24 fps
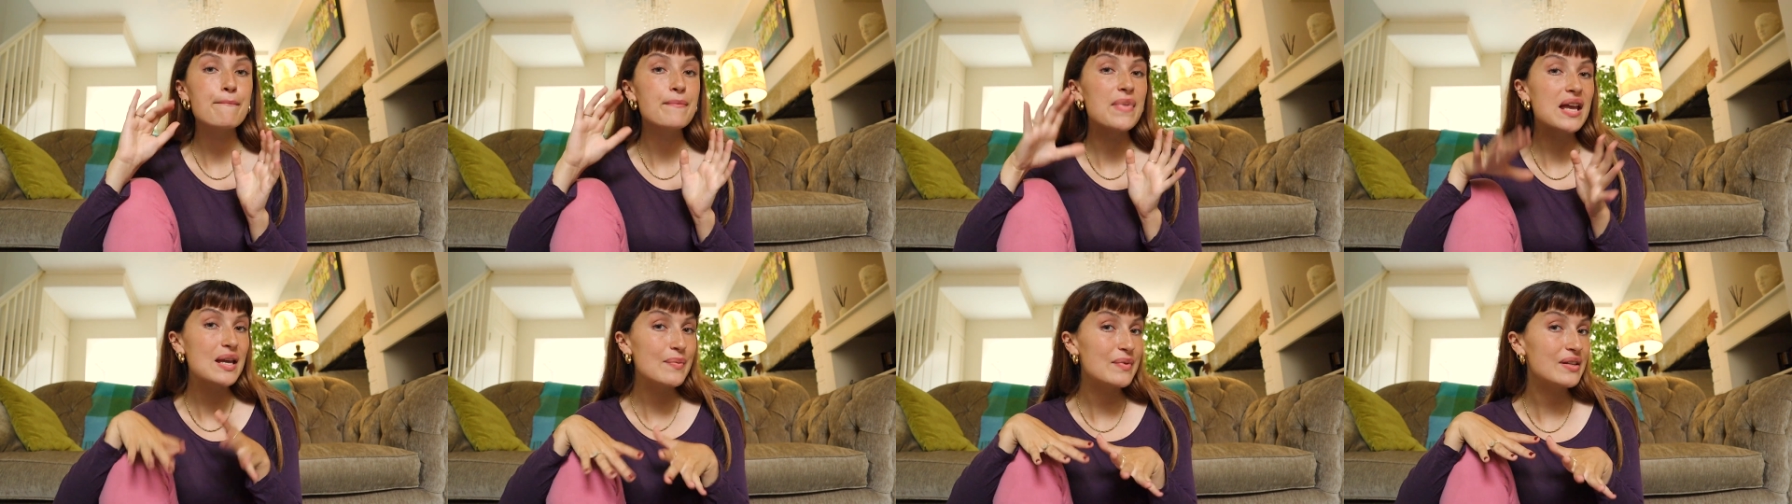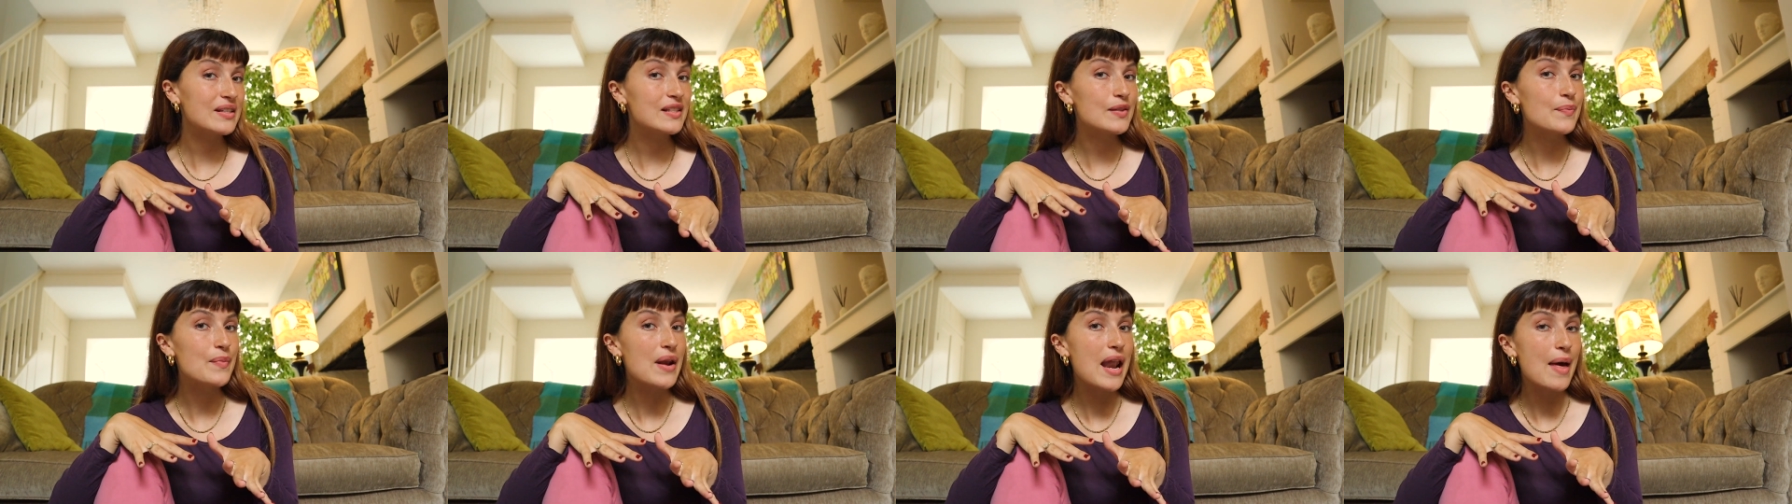maybe
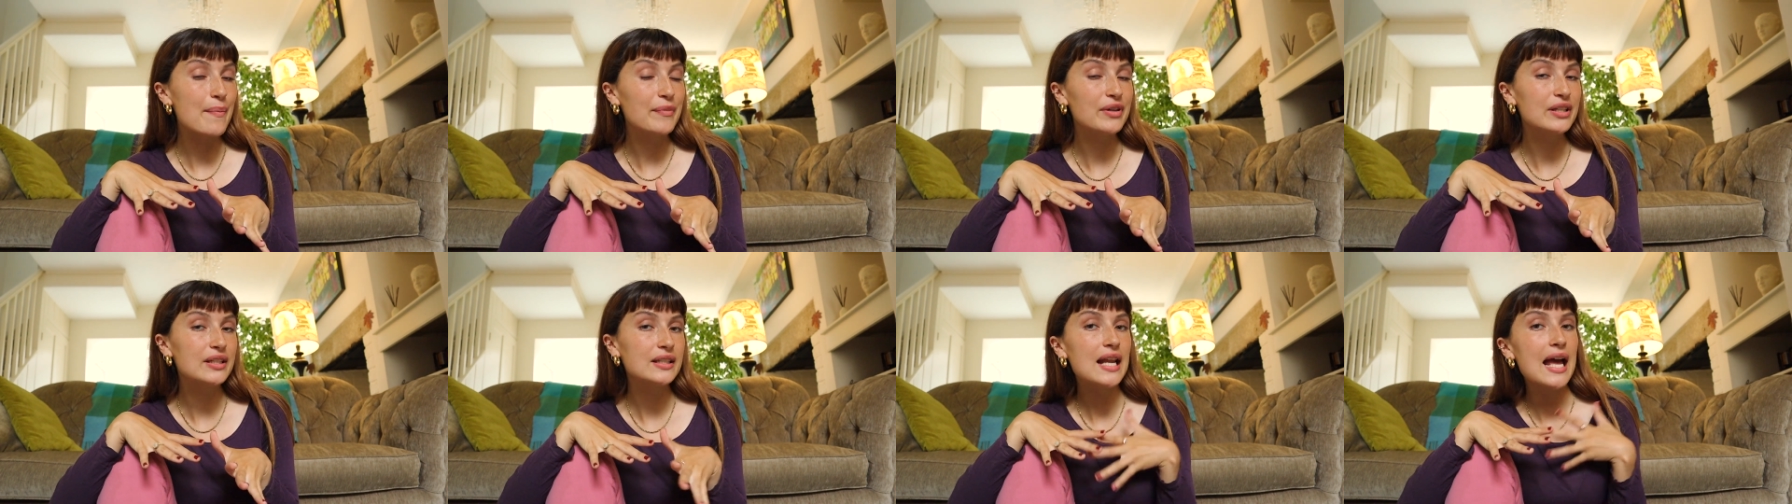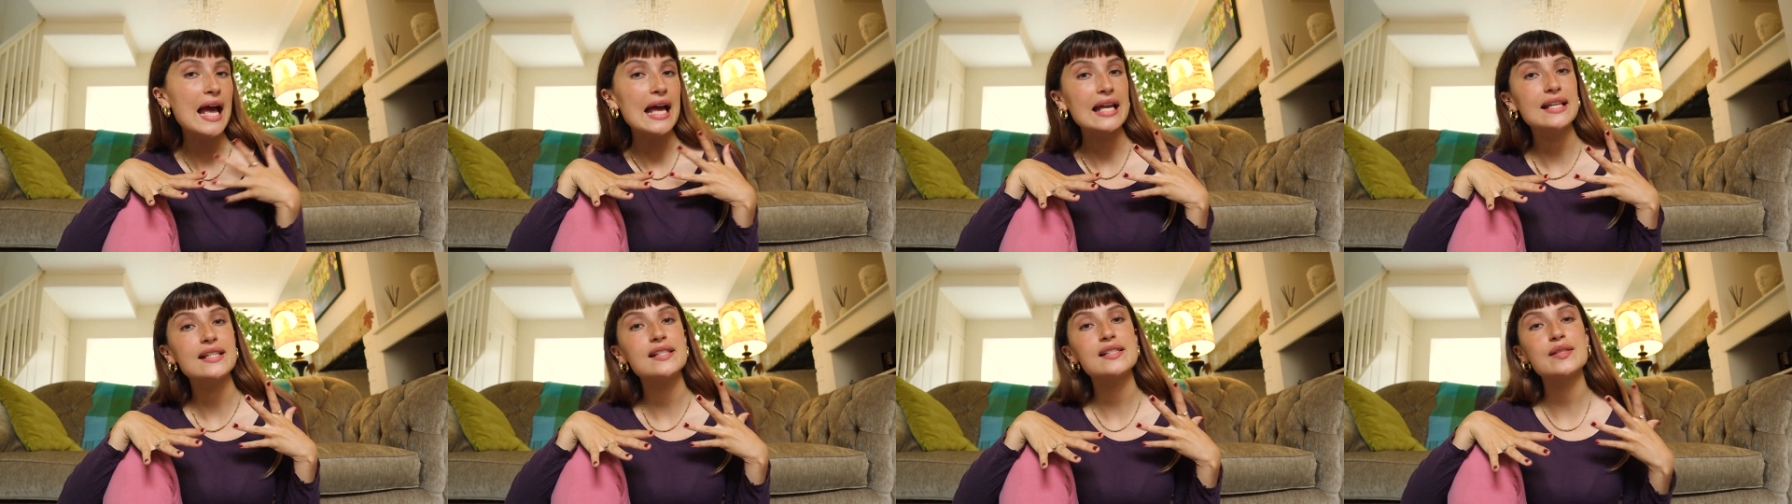some lemon
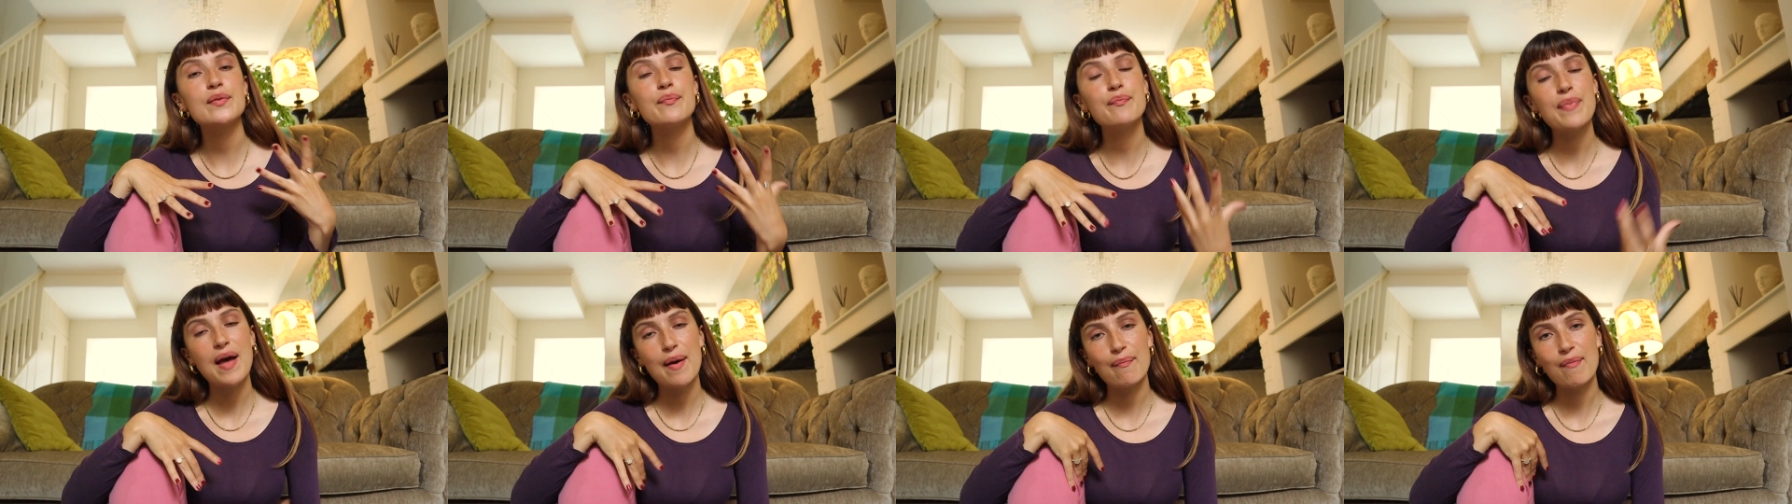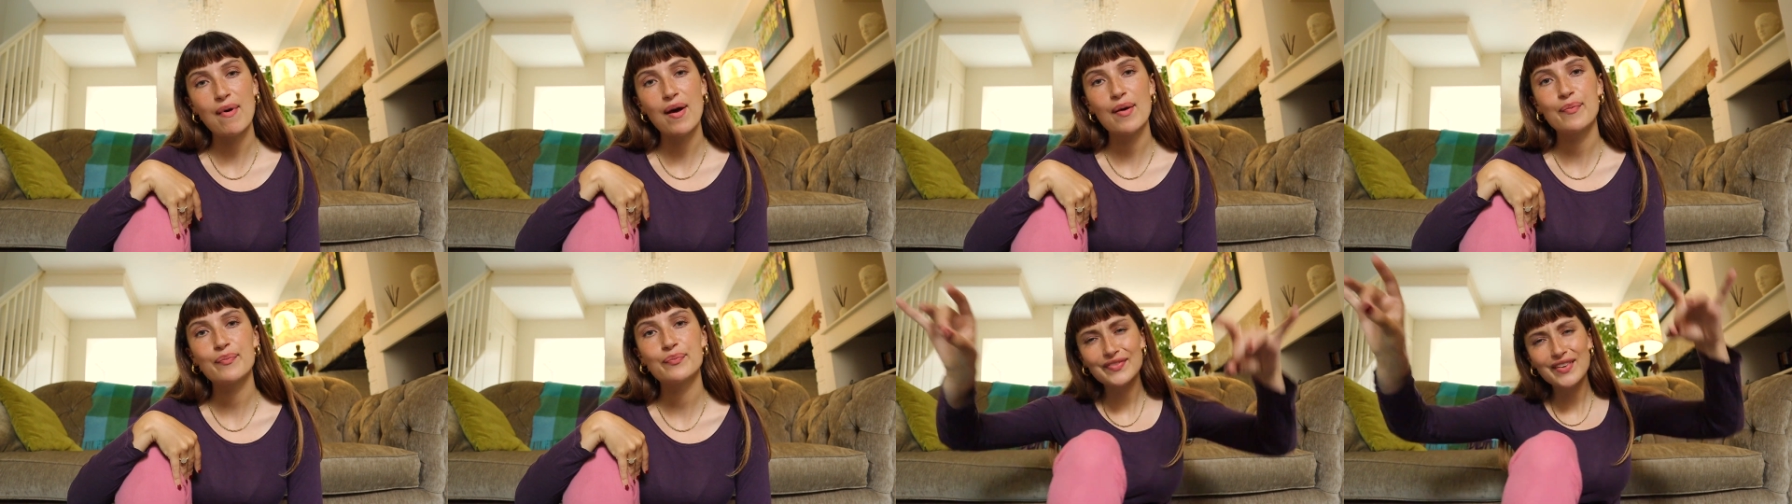and some
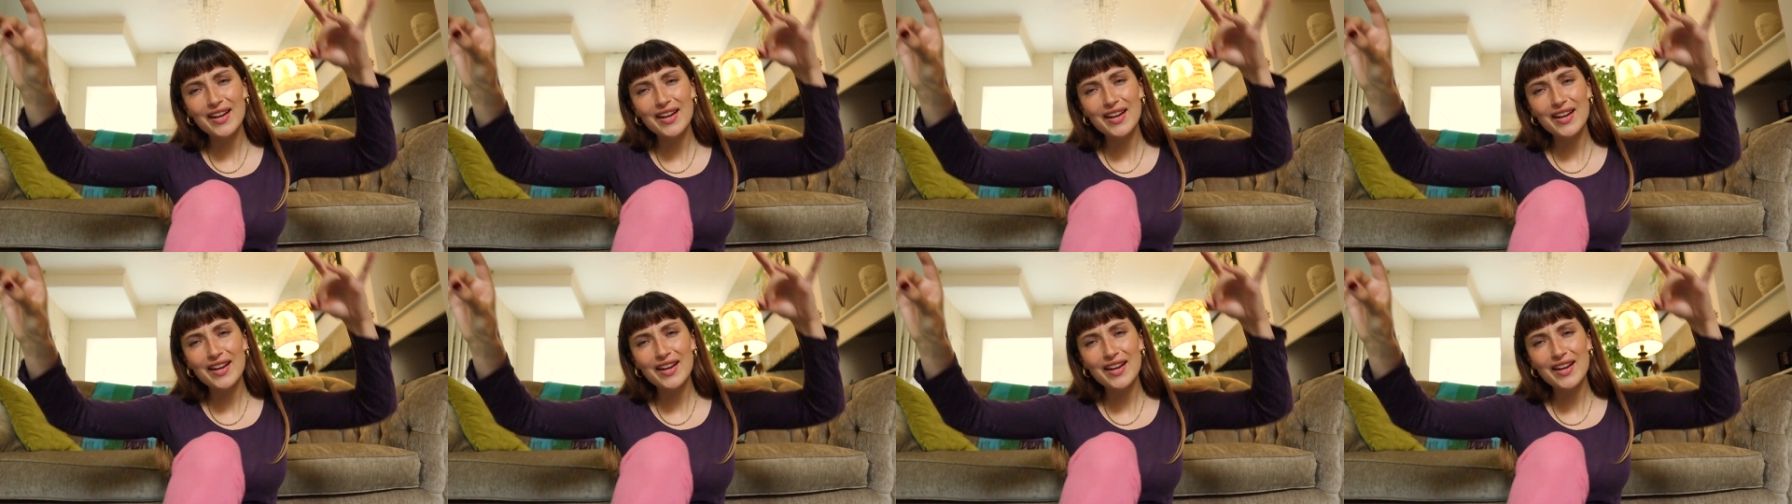pepper.